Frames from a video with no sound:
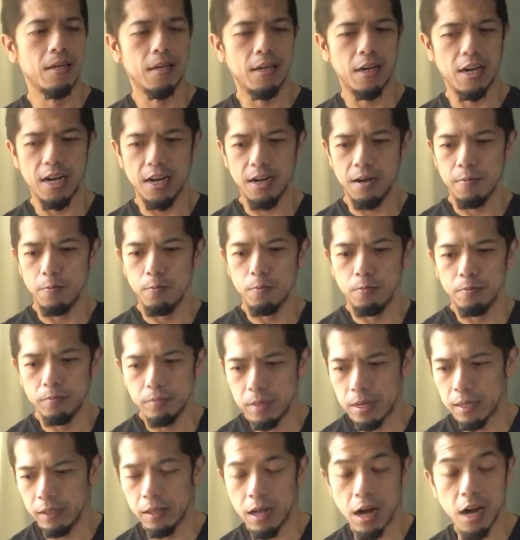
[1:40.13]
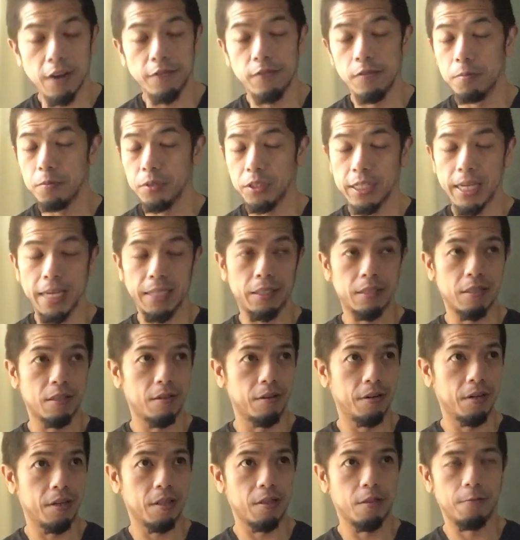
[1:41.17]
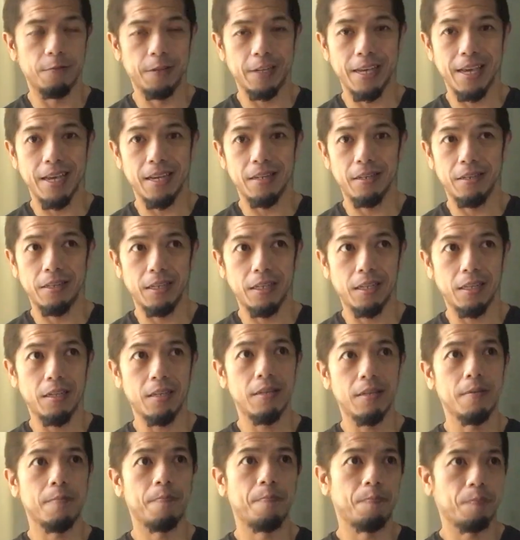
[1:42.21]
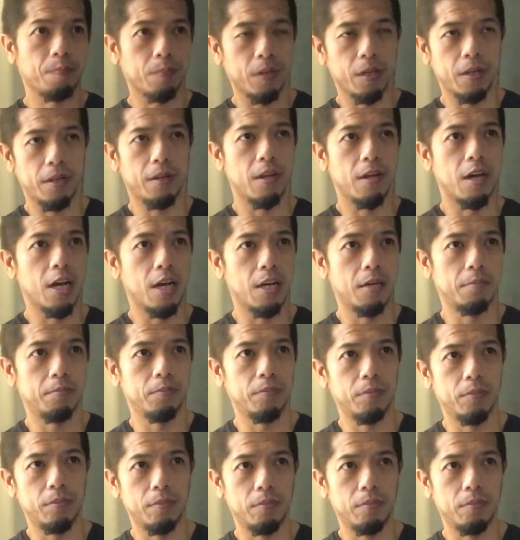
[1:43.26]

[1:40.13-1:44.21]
Um, a lot of them say it's 33 AD, and, um,